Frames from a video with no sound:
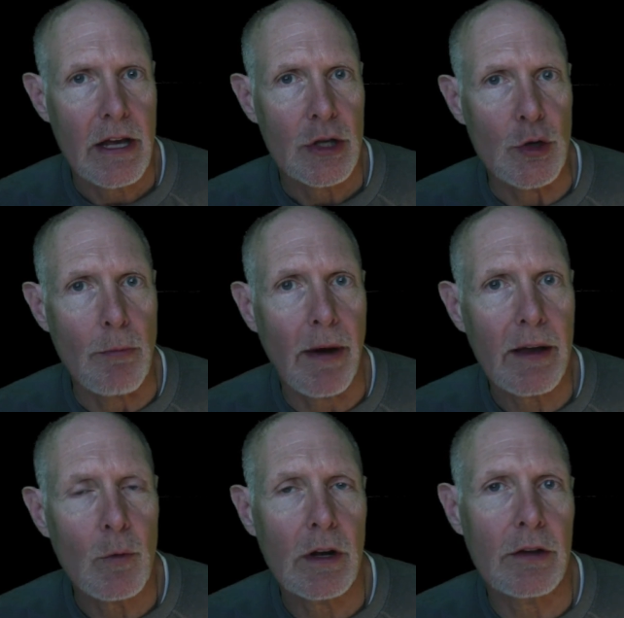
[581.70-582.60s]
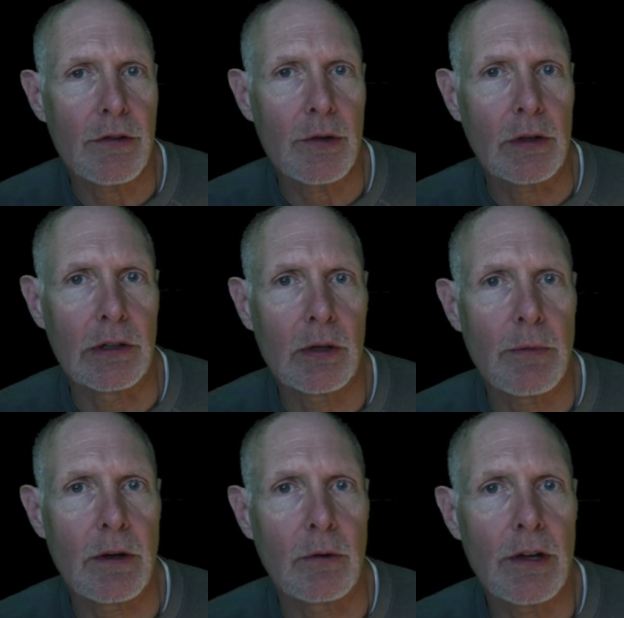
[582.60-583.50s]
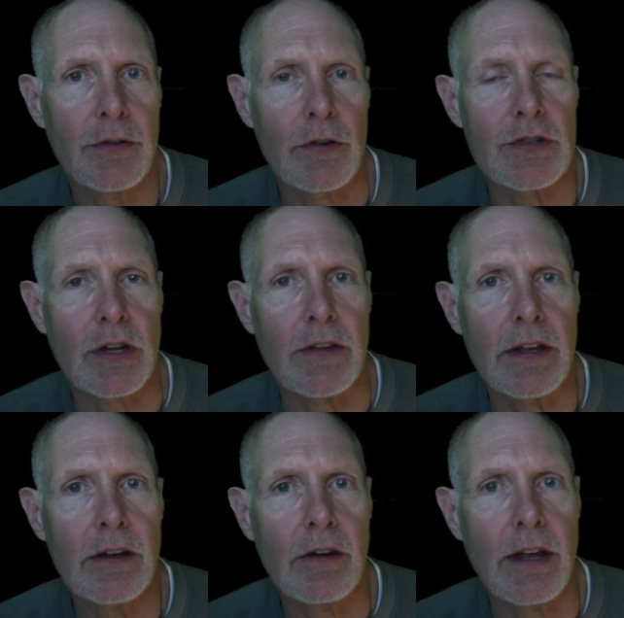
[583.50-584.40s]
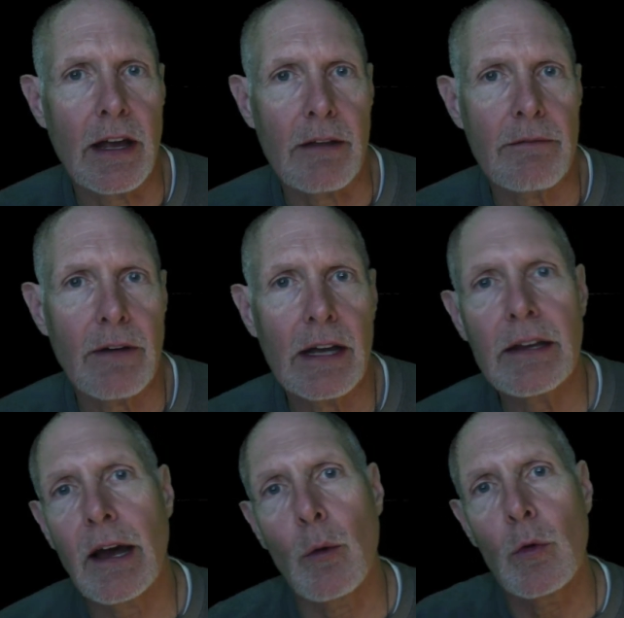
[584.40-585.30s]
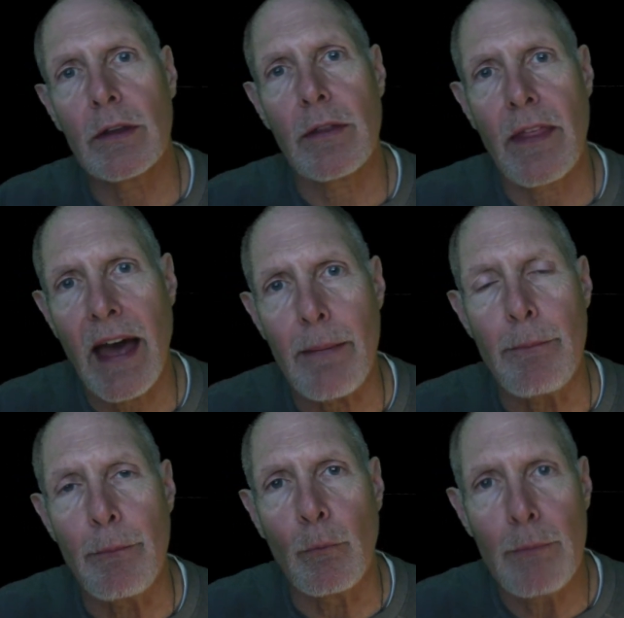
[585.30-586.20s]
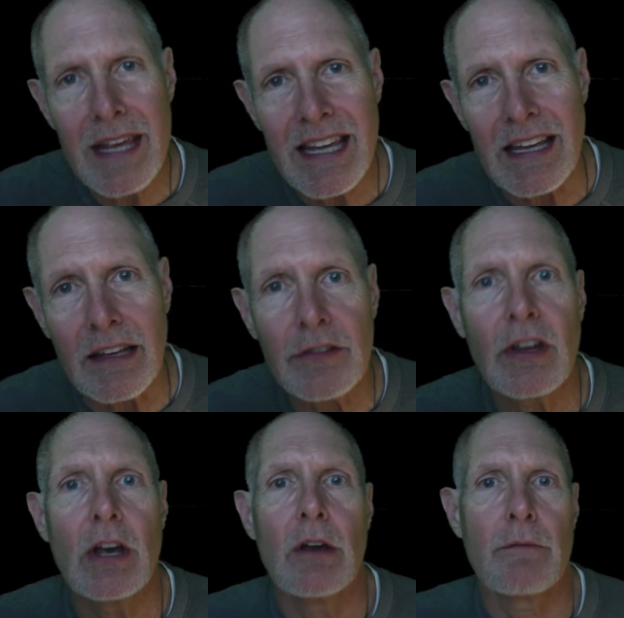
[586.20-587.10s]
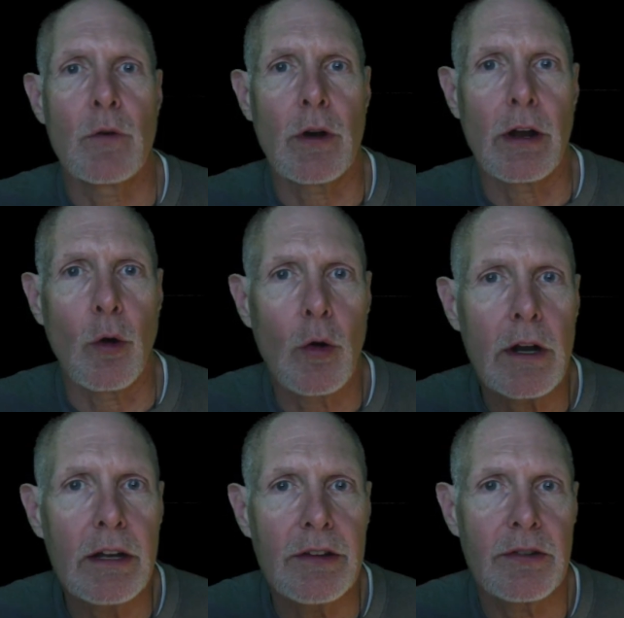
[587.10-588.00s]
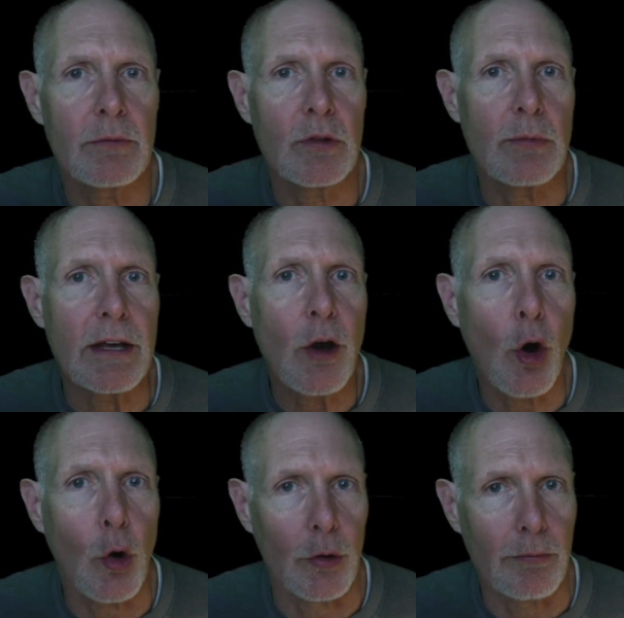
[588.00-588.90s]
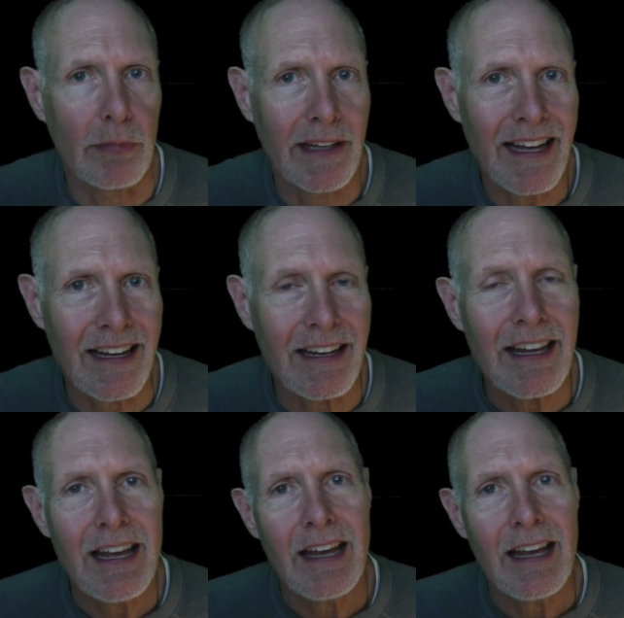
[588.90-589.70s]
you might want to do a little bit of research on the internet and find out what that means for an organism to be cold-blooded,